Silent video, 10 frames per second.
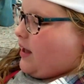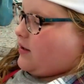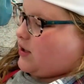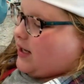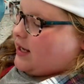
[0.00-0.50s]

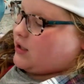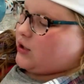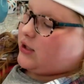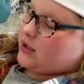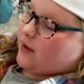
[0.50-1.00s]
Just has
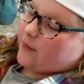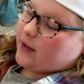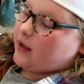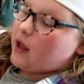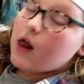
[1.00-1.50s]
your
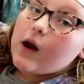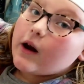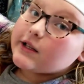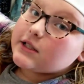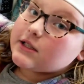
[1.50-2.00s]
stuffing.
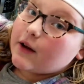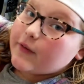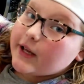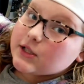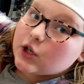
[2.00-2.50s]

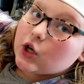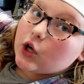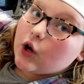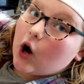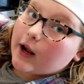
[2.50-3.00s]
Stuffing is a
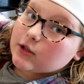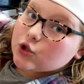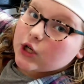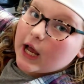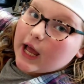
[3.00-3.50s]
good
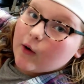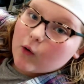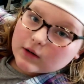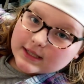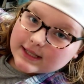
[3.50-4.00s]
entree
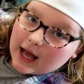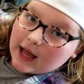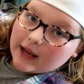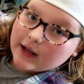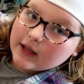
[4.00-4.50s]
or
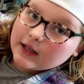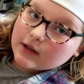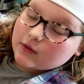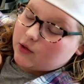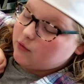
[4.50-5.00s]
side.
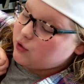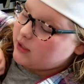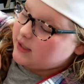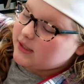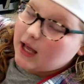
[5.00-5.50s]

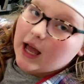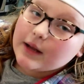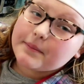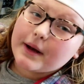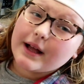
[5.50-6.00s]
Usually a
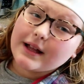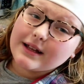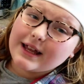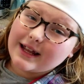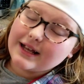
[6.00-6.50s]
side, but it